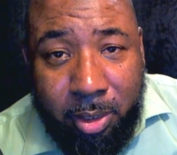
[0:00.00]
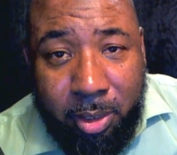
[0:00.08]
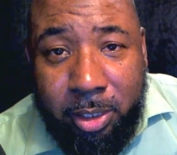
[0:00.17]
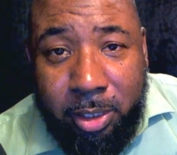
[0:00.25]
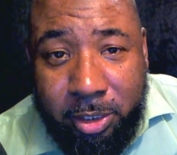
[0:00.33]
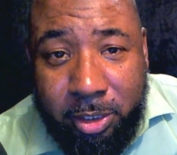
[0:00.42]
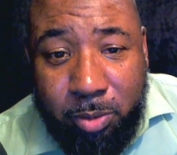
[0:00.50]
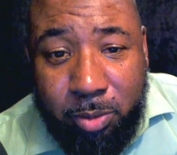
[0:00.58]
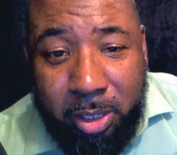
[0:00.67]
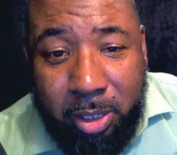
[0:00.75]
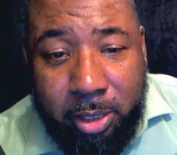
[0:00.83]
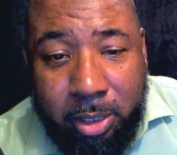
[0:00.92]
This is
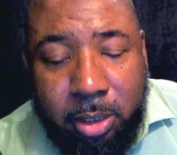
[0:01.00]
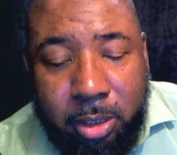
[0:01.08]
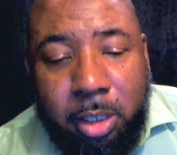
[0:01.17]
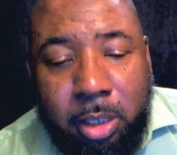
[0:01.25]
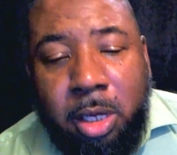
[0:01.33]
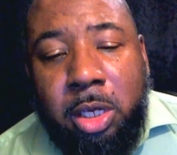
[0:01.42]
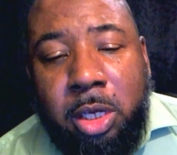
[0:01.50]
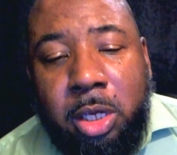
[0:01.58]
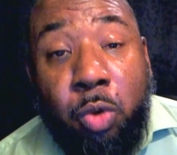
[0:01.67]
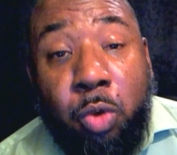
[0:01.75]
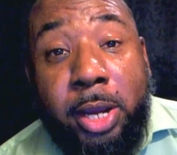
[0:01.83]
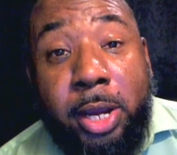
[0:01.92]
BS. You
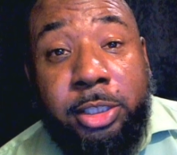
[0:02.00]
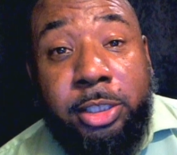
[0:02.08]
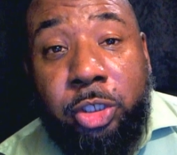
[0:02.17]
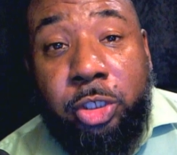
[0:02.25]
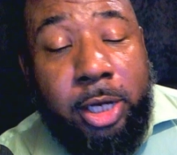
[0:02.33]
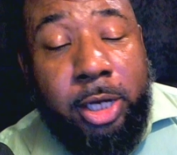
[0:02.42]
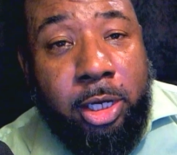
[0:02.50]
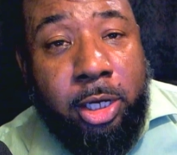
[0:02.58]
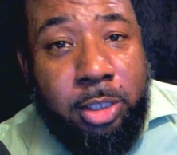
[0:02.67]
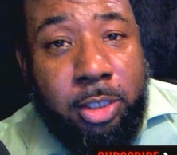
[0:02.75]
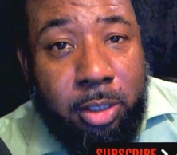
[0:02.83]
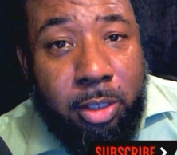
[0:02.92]
wasted your energy.